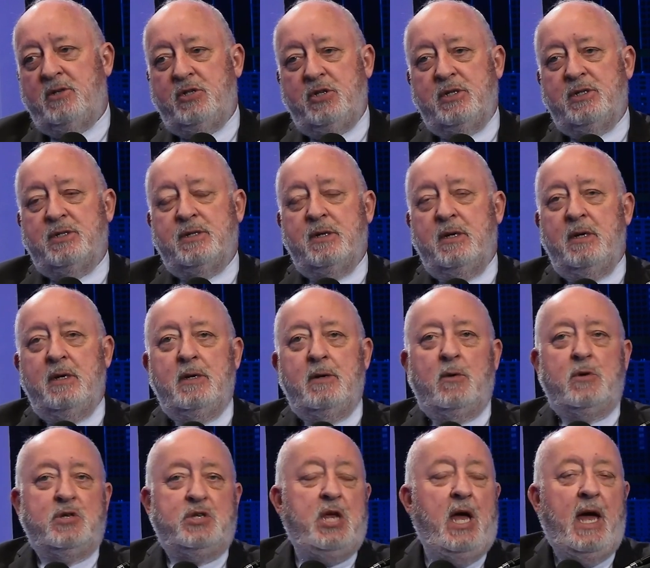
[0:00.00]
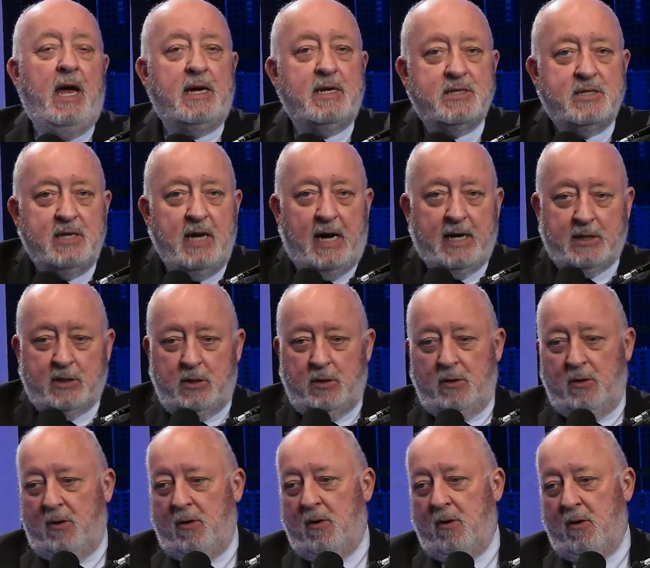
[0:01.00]
just tech
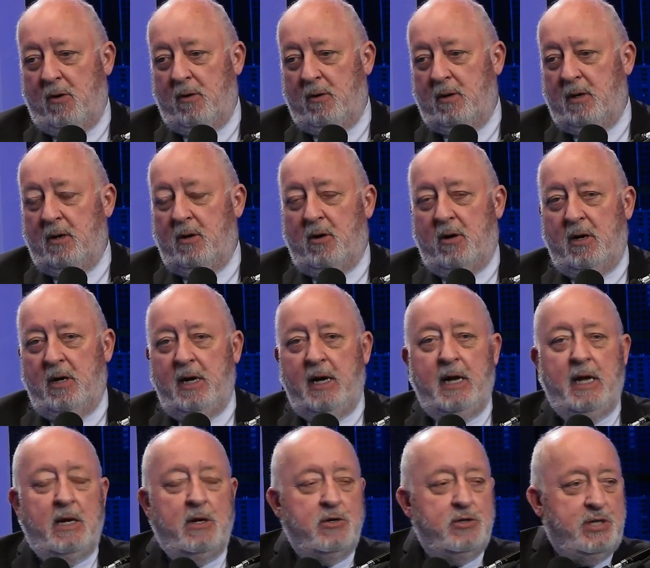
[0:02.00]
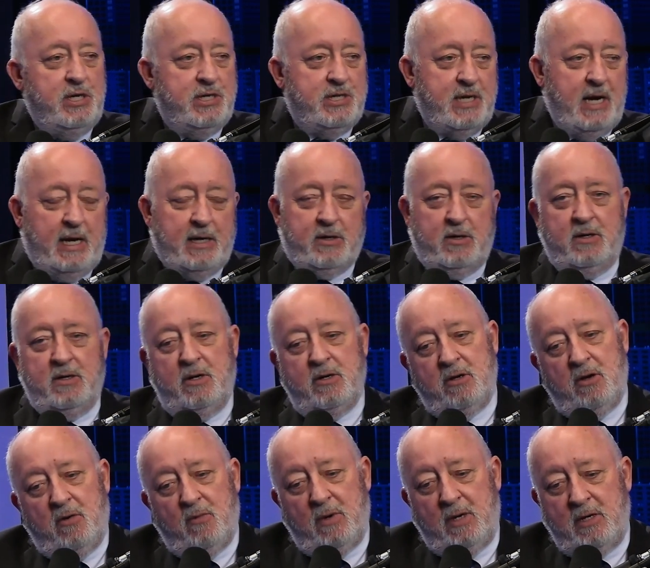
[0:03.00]
sector or or energy sector.
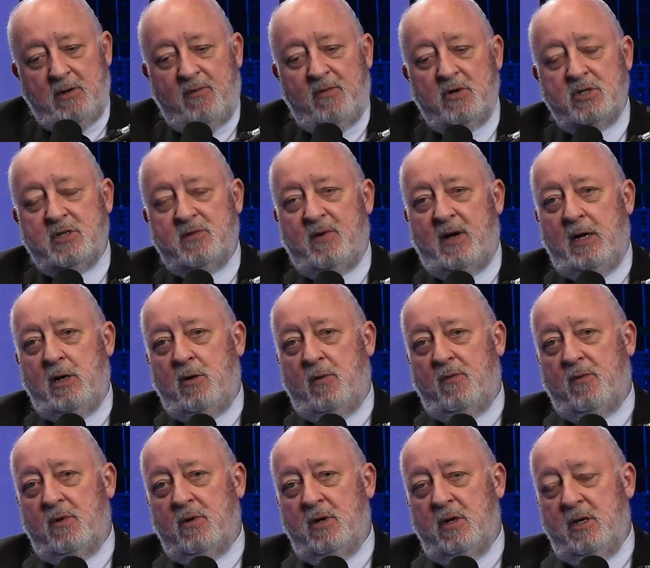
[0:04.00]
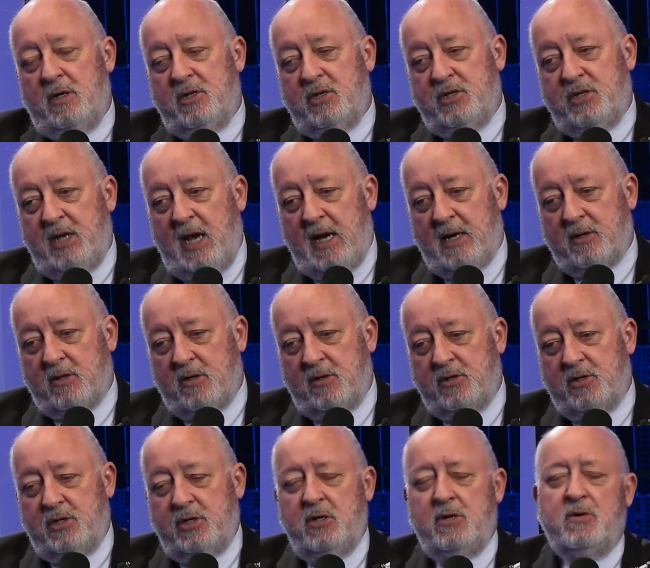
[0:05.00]
No, we diversify over
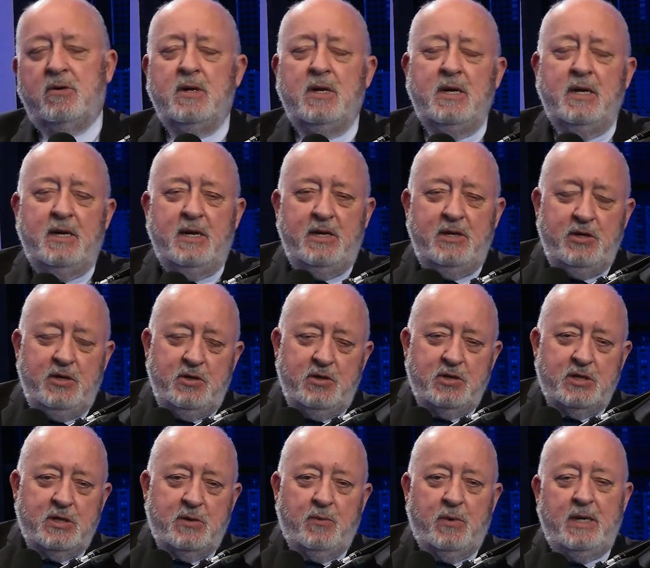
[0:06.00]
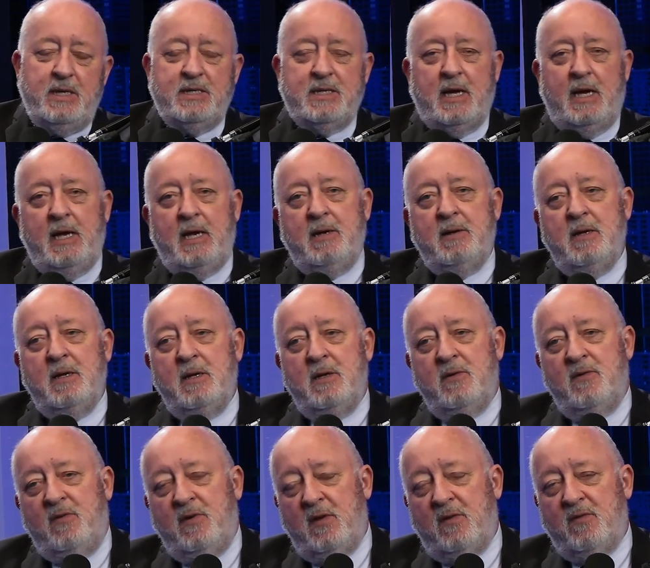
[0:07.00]
sectors too. And usually we say
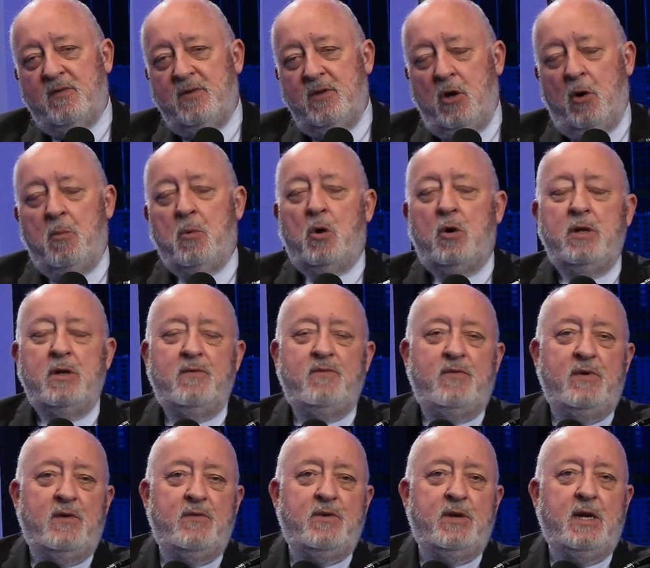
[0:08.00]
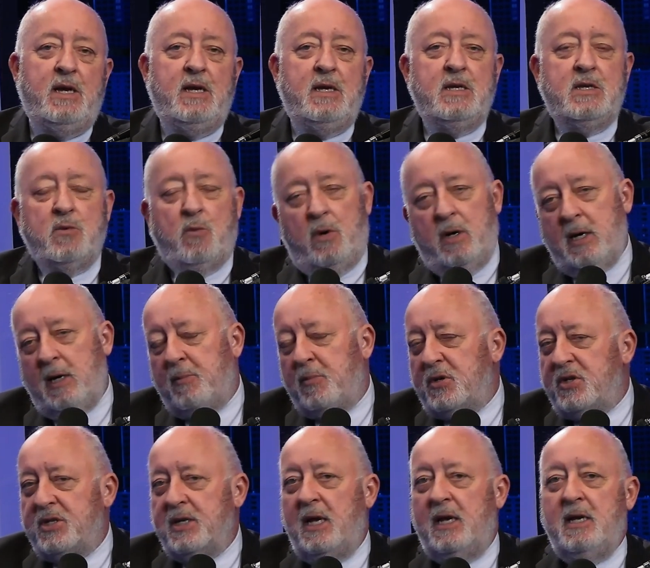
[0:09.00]
no more than fifteen, twenty
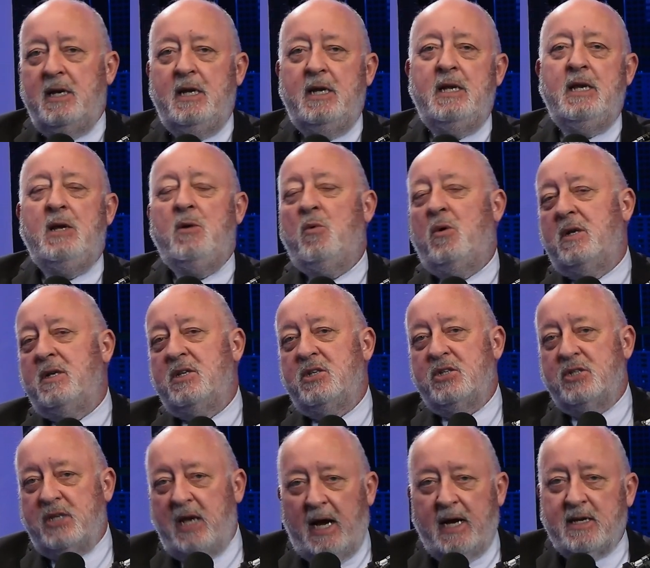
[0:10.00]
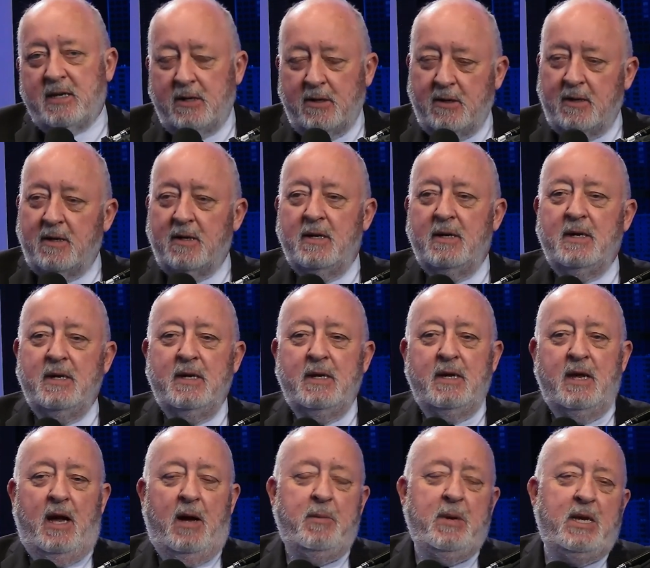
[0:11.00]
percent in any one sector.
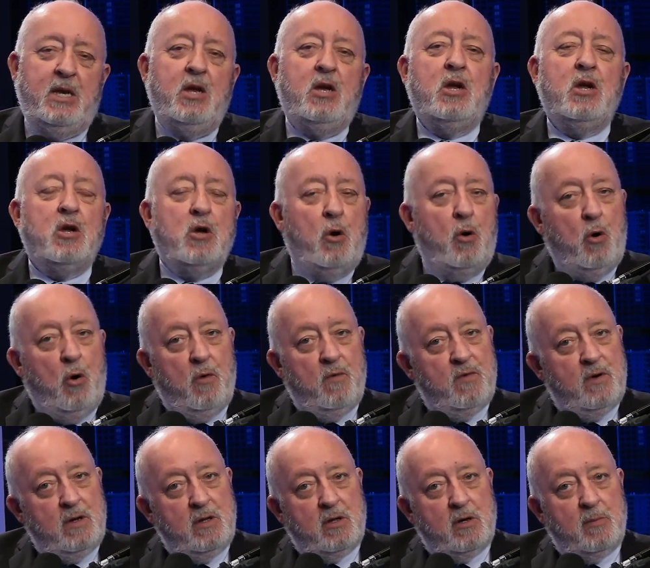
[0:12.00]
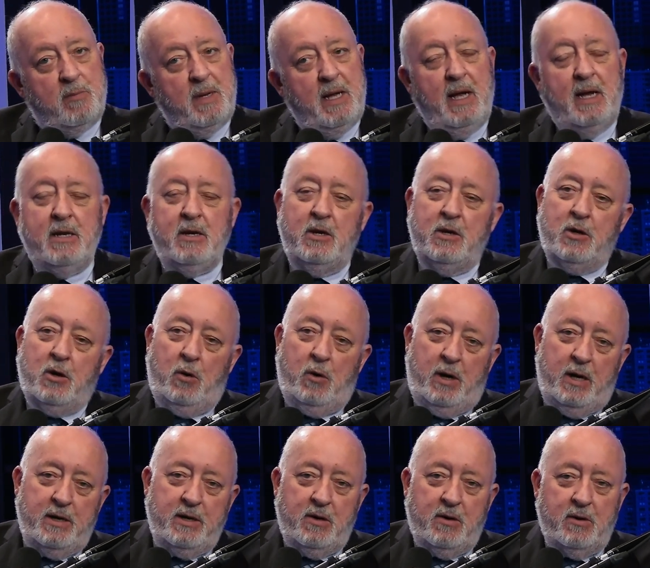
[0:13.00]
I mean, you could go over a little bit, you can go
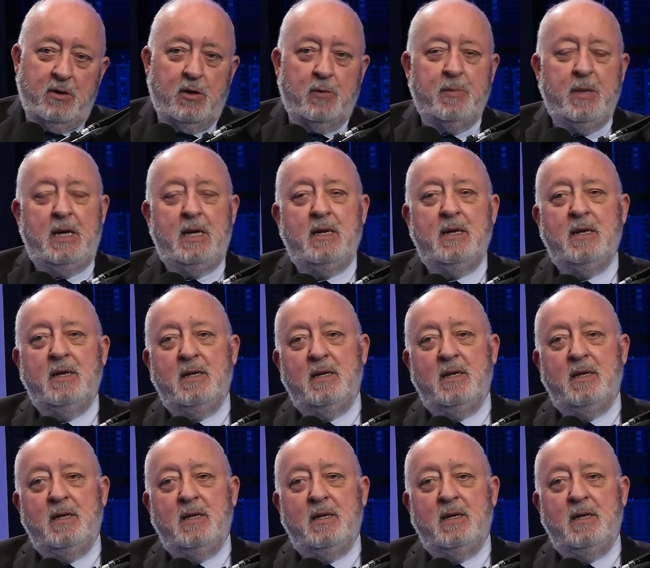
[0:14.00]
under a little bit,